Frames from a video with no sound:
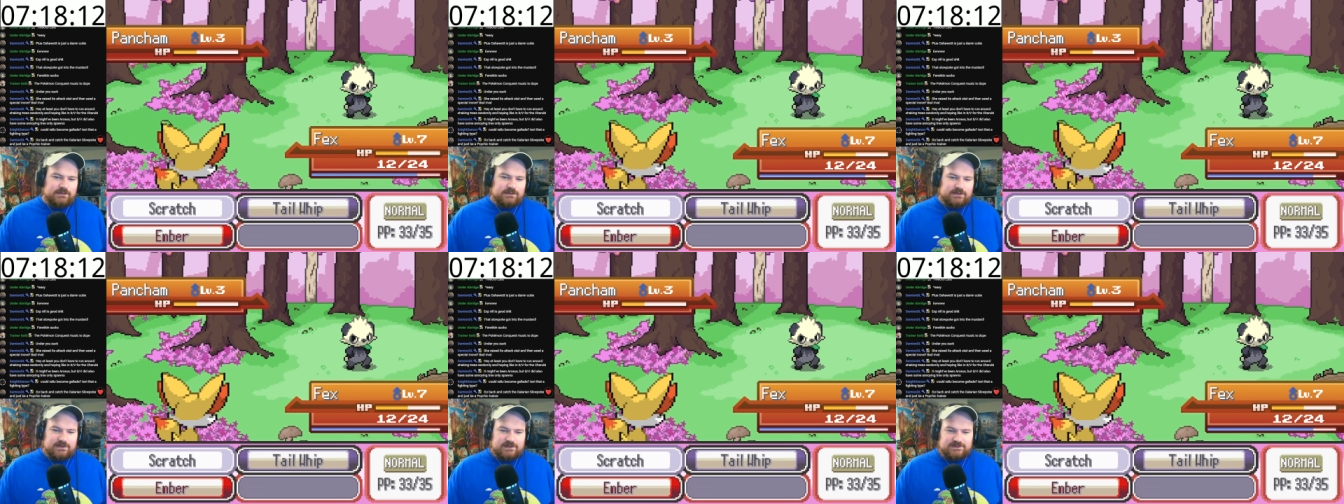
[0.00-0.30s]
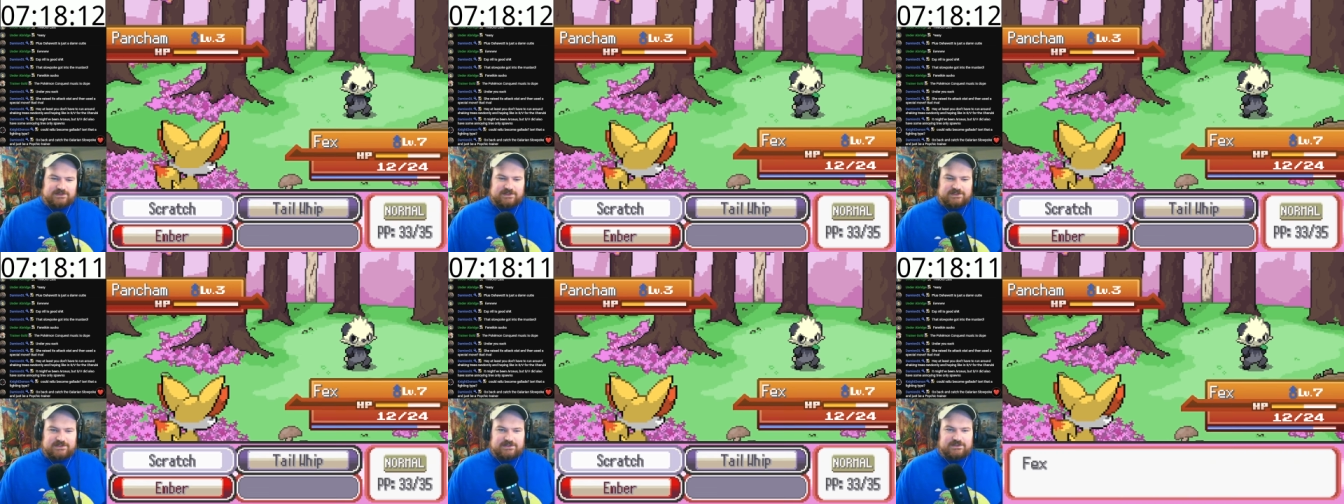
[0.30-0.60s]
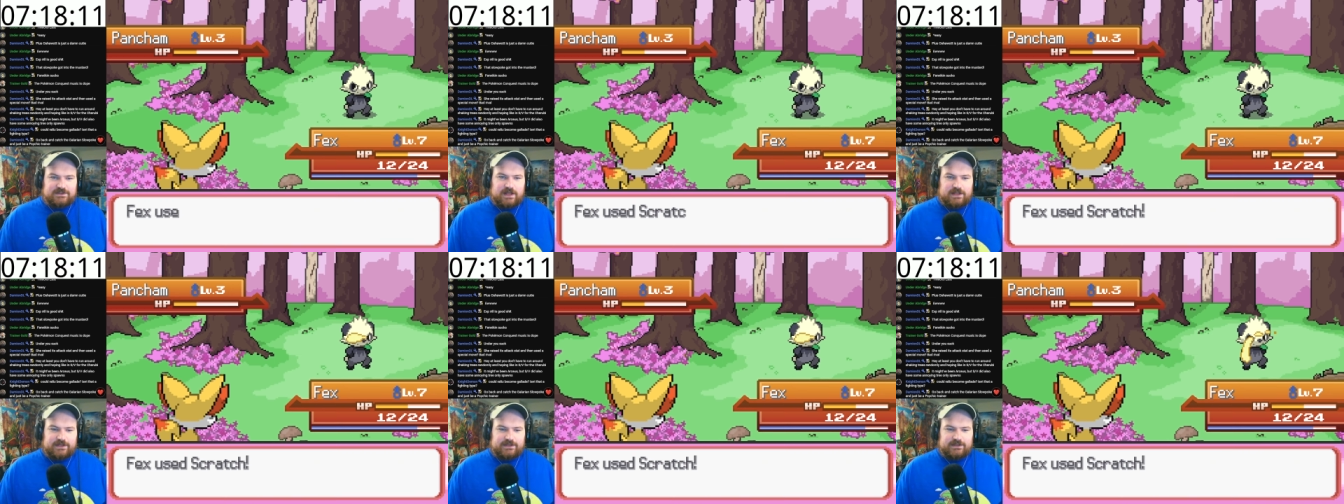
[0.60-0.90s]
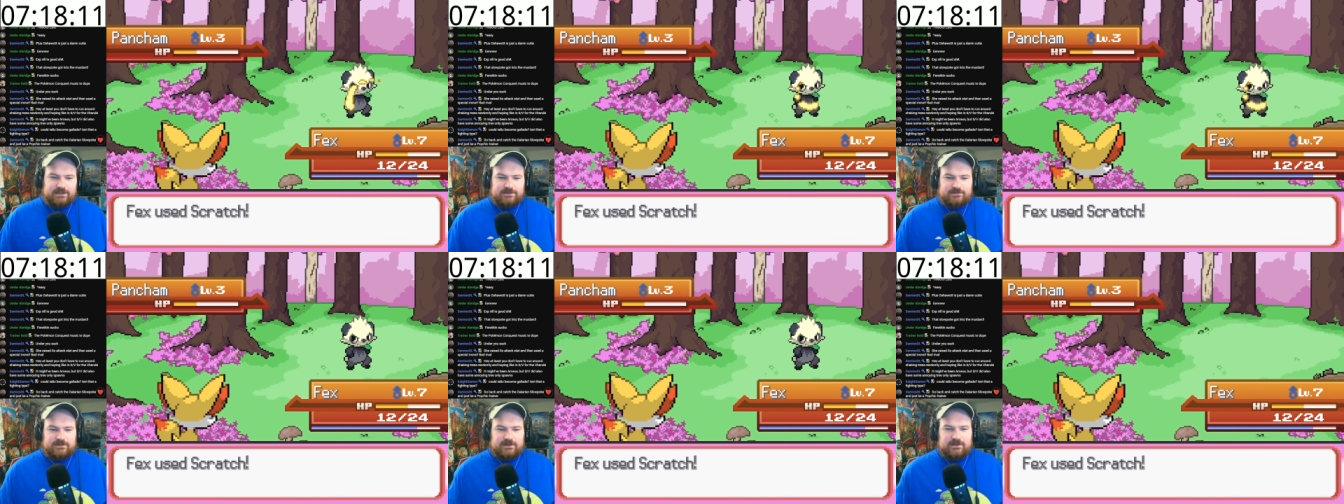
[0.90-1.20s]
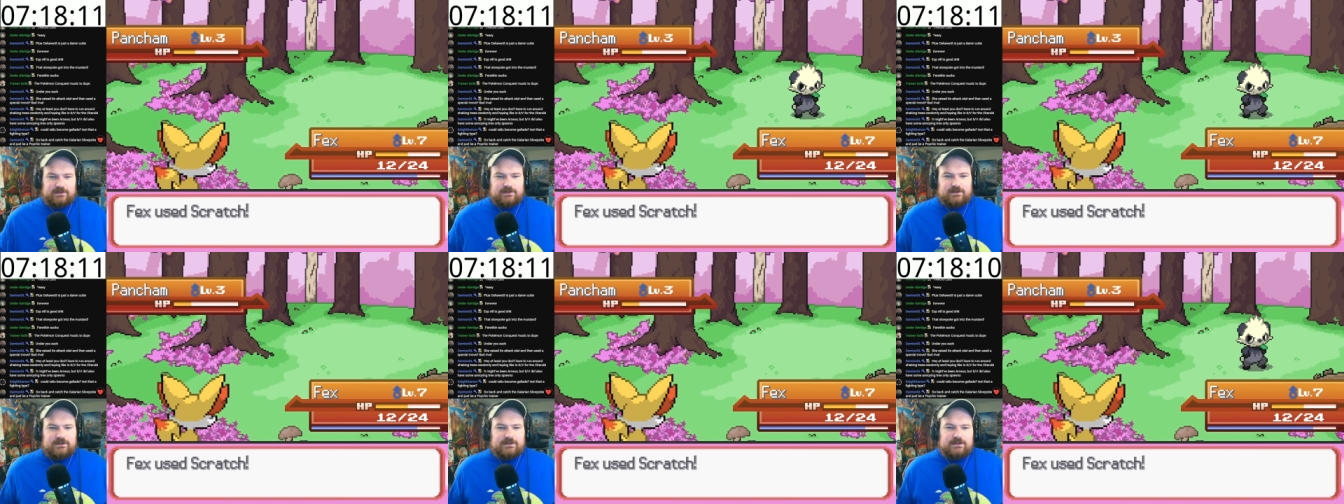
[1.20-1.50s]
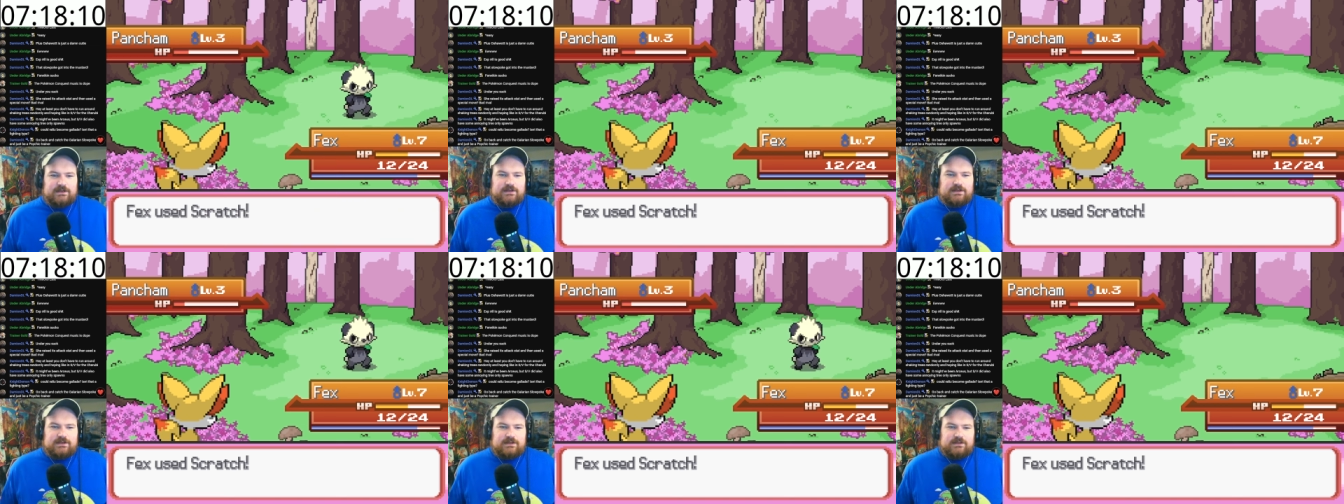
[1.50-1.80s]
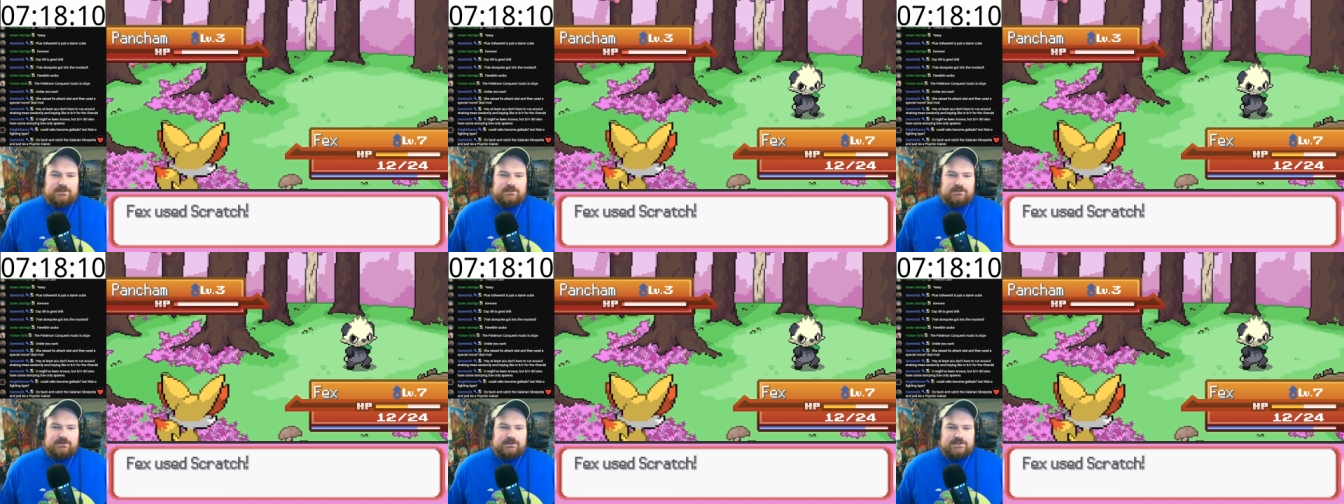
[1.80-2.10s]
Because this is not a...
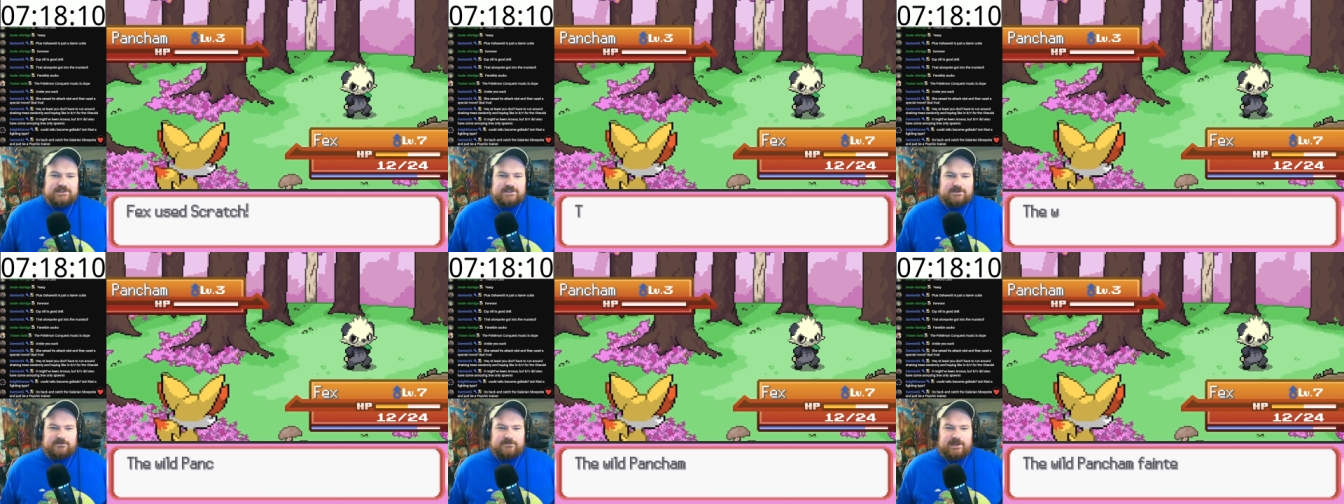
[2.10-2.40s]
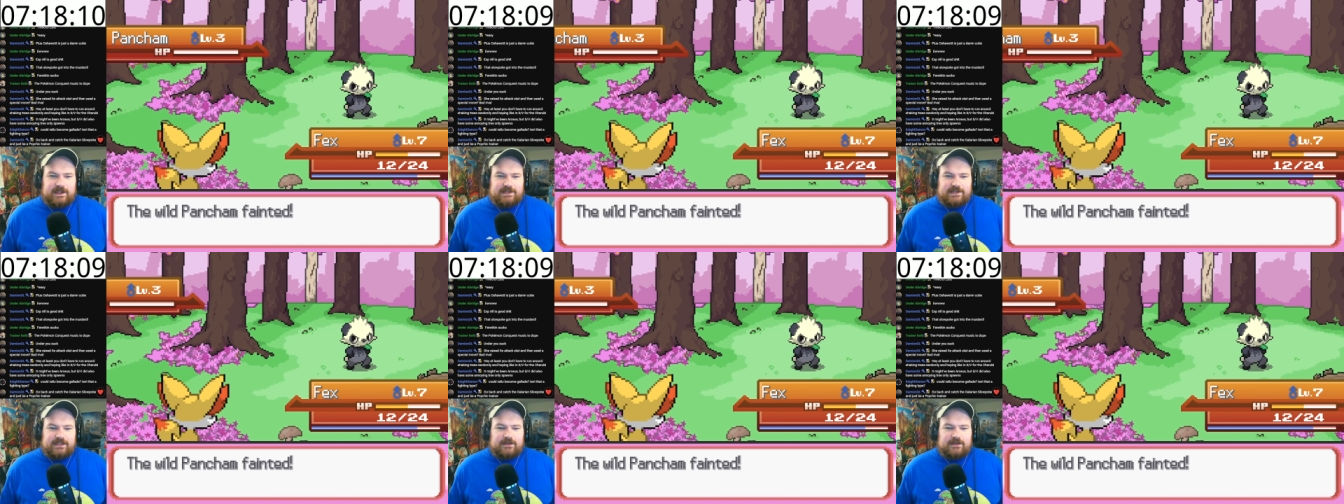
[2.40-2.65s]
This is a fan...